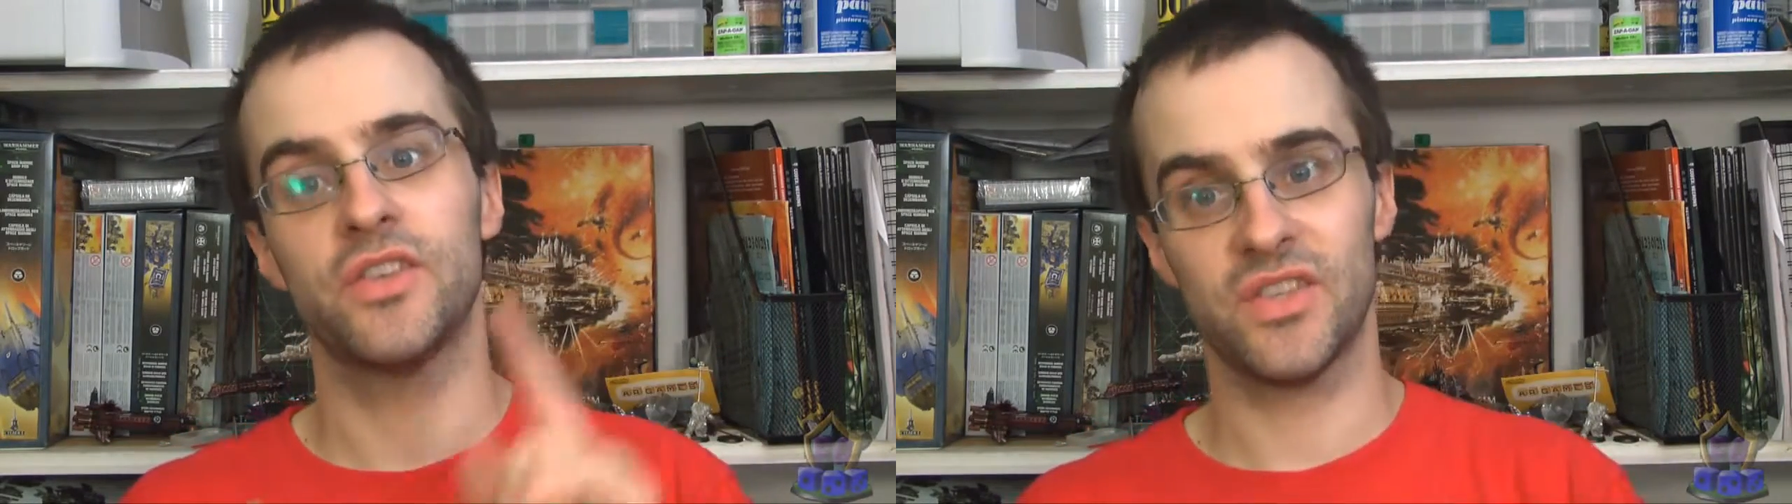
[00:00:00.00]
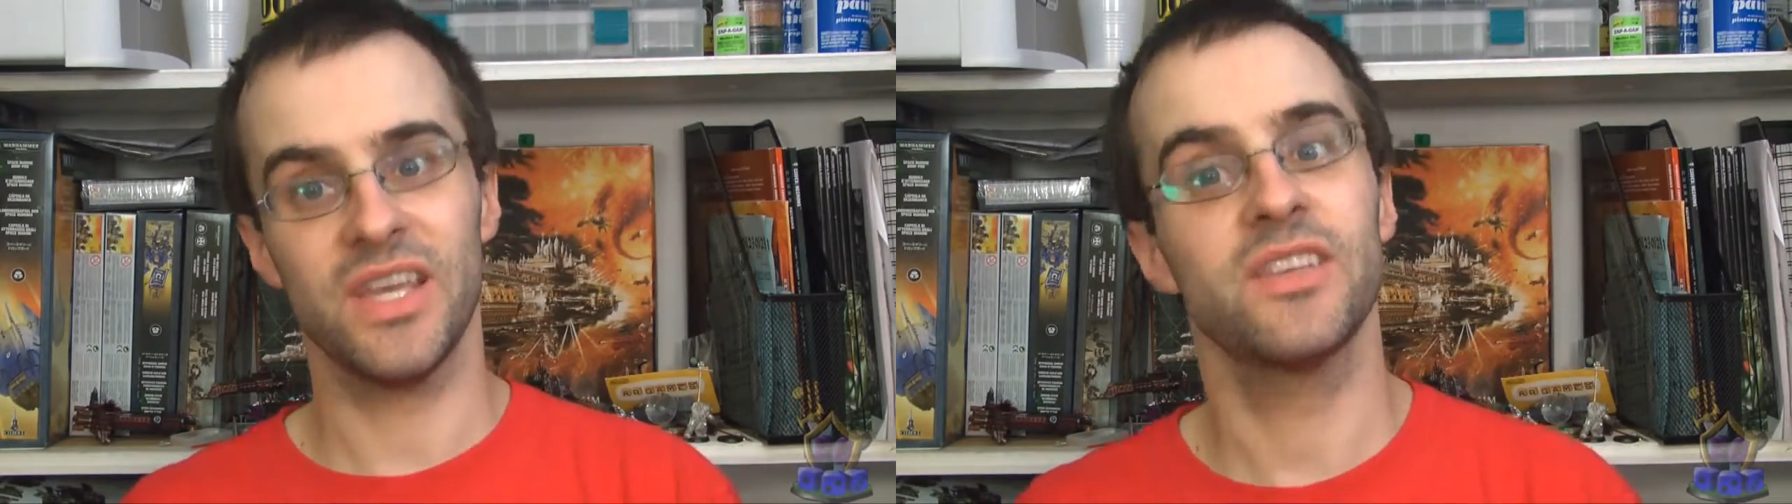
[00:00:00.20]

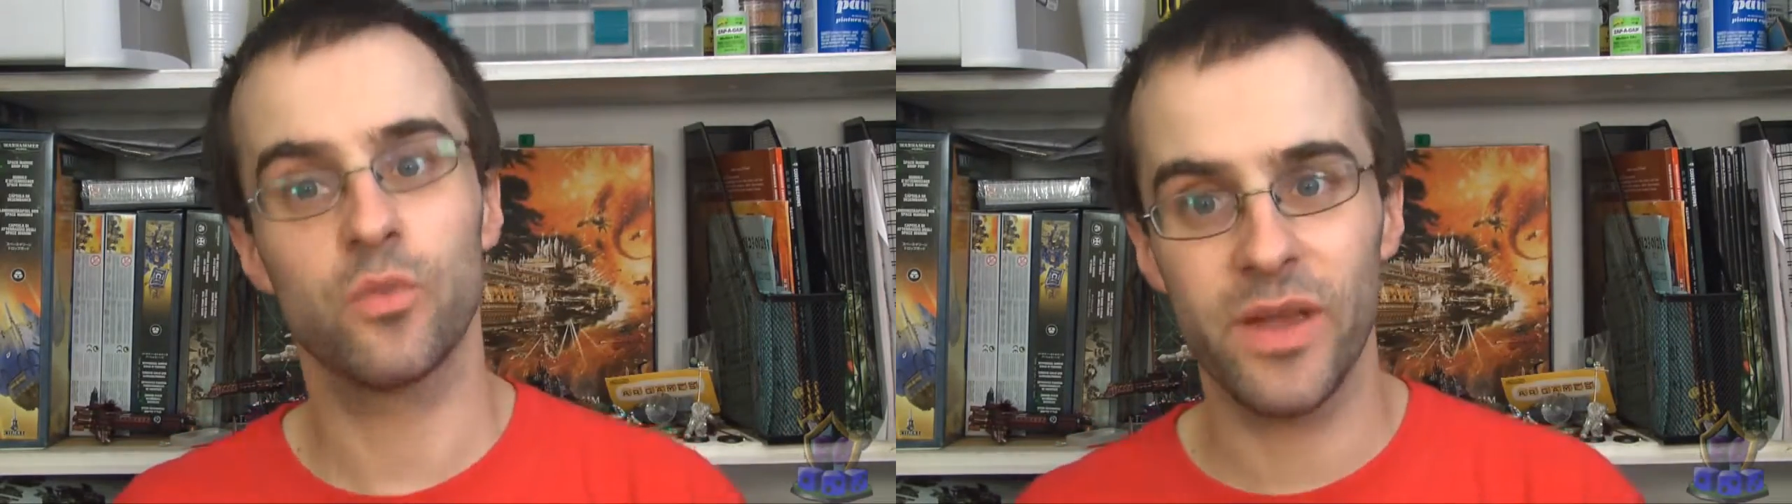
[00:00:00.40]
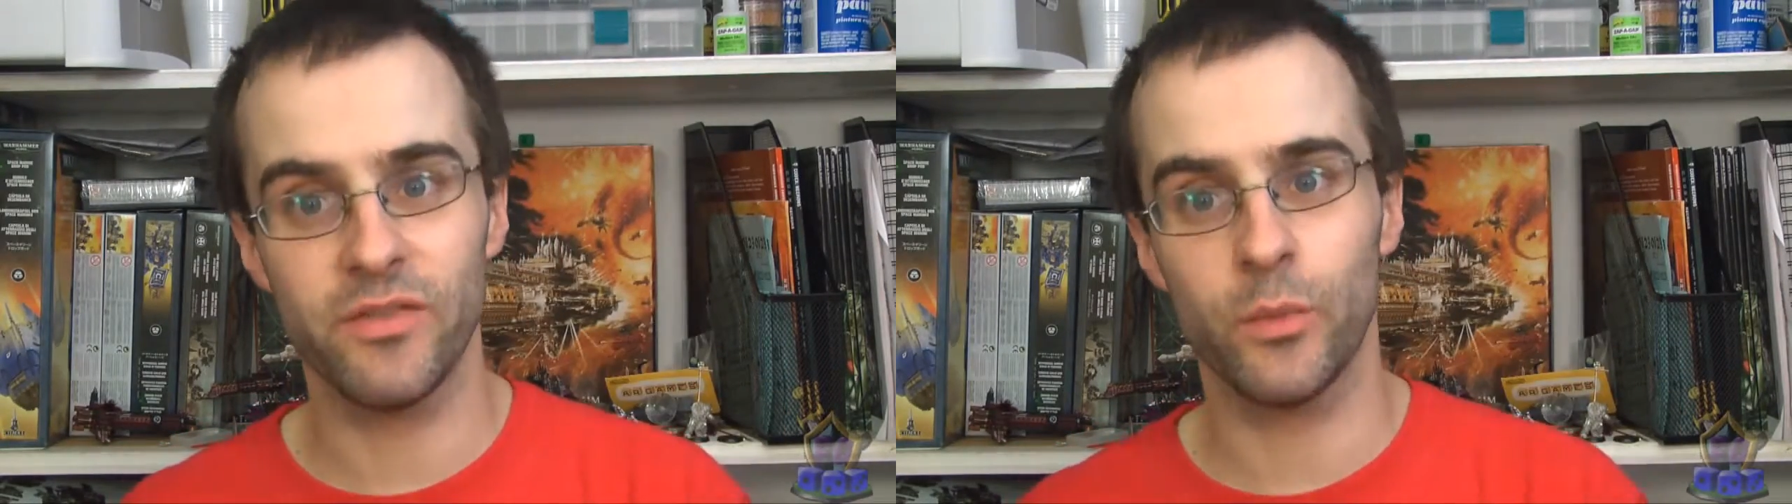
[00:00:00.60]

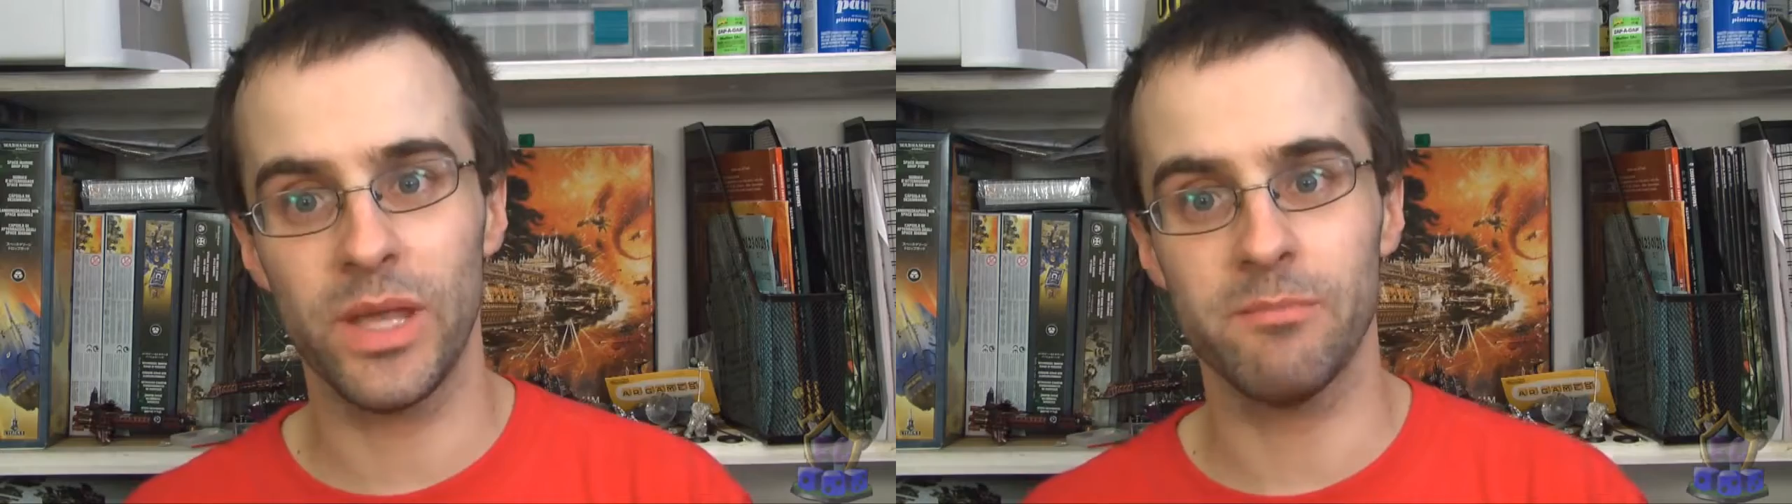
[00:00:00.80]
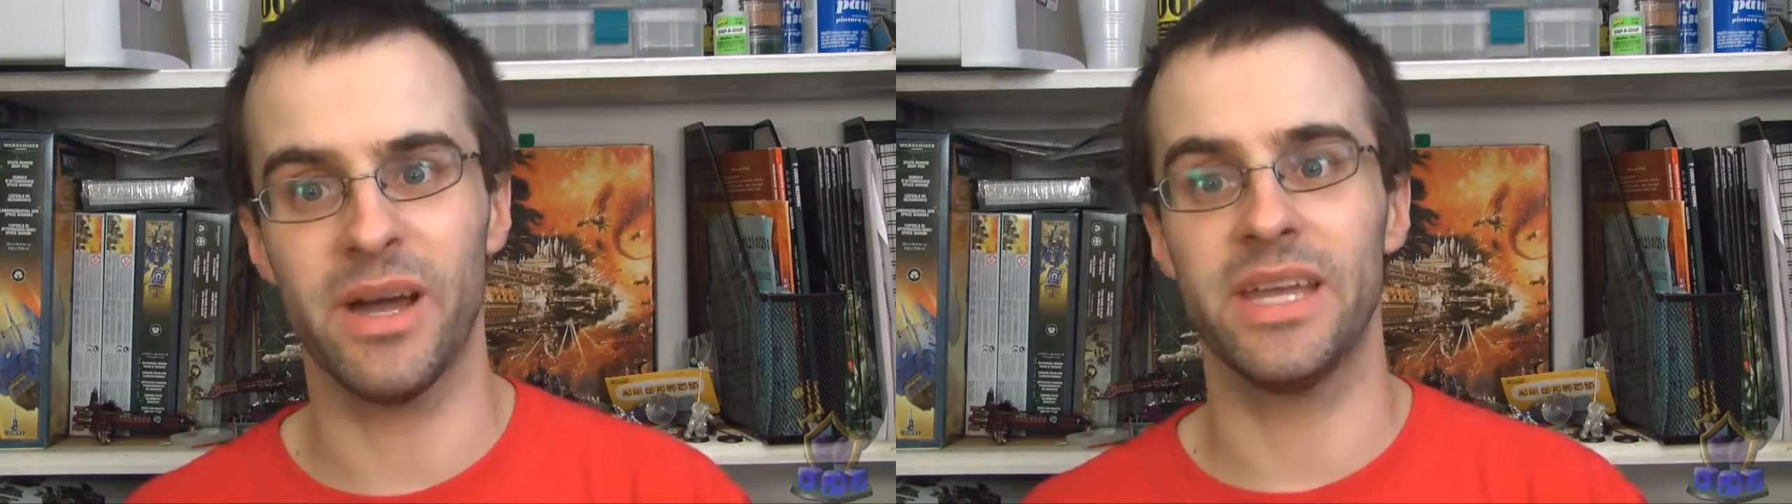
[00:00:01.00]
6 Raven
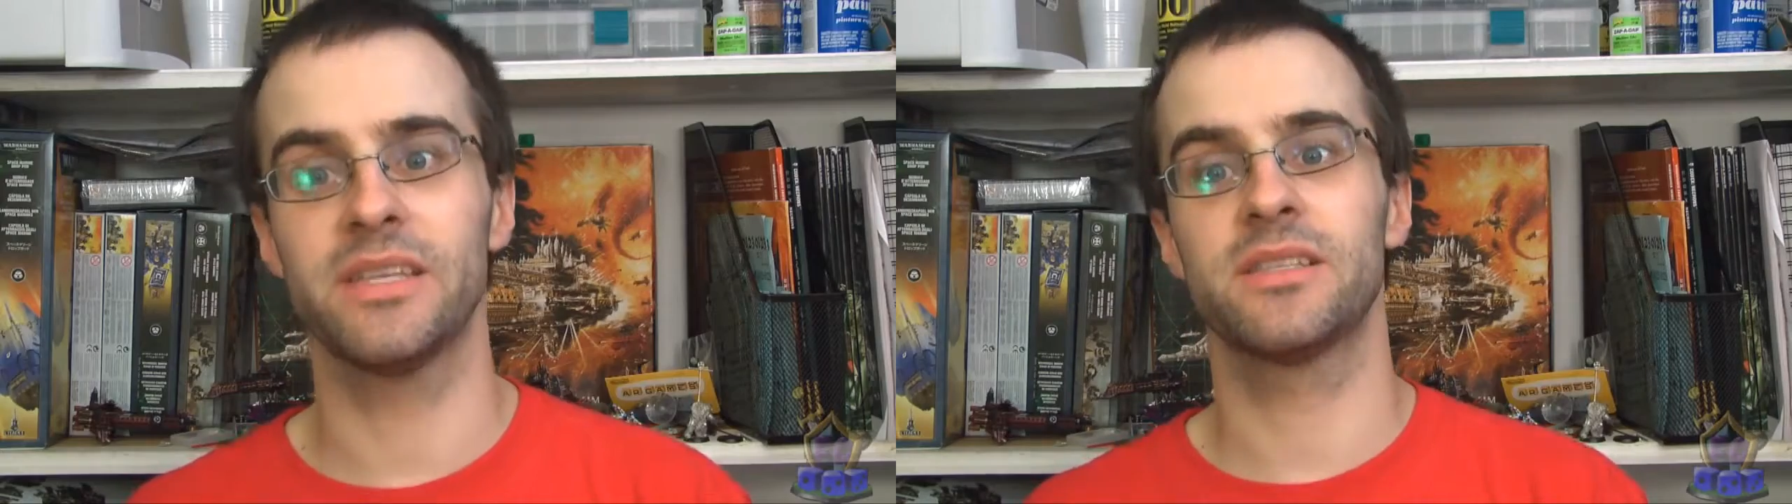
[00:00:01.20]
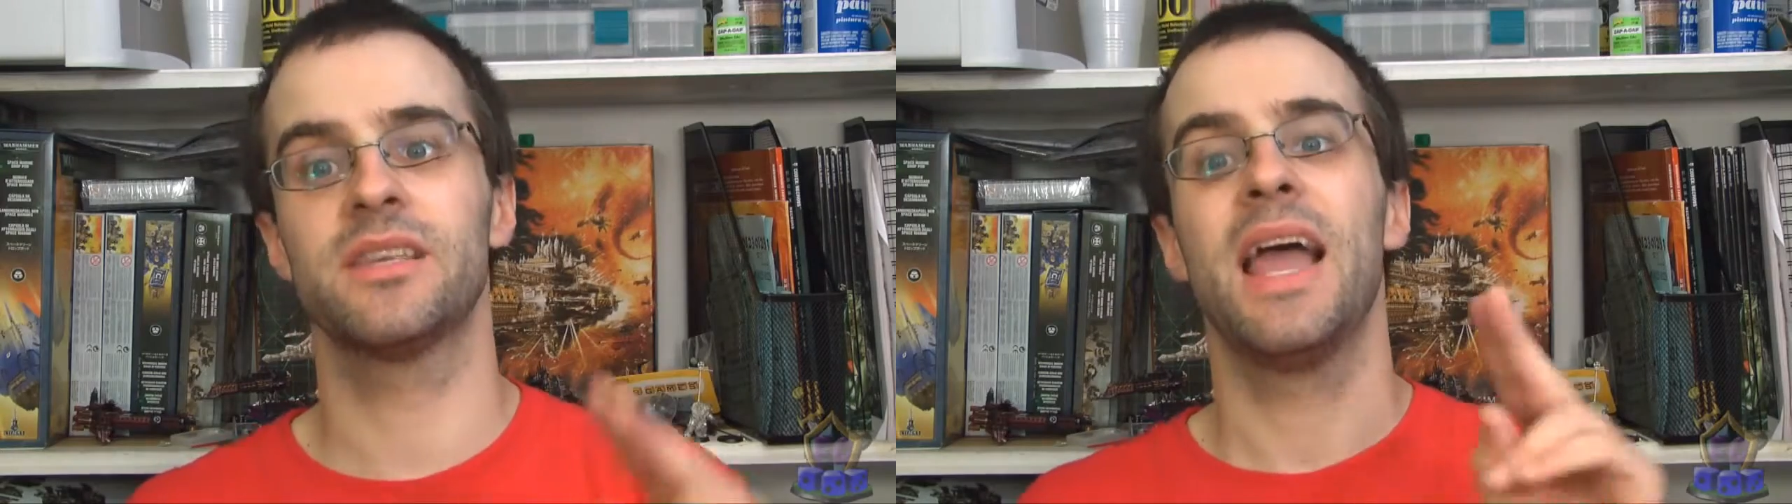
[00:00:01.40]
Wing
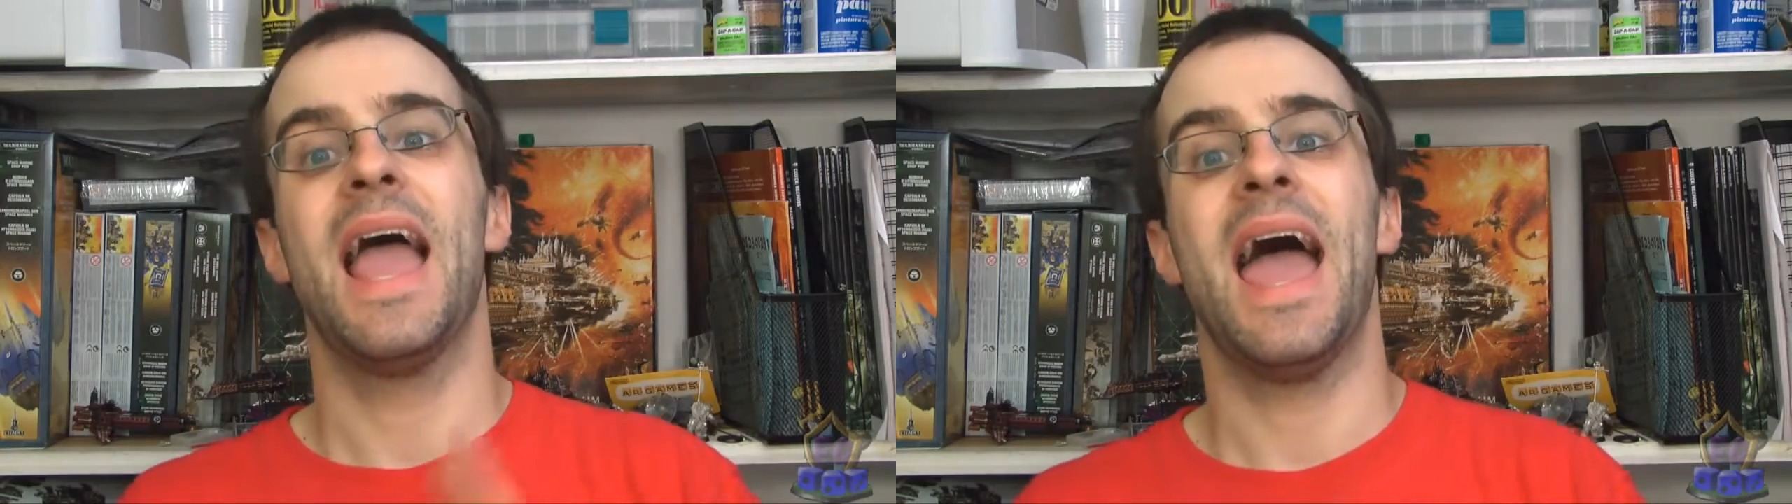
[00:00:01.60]
bikes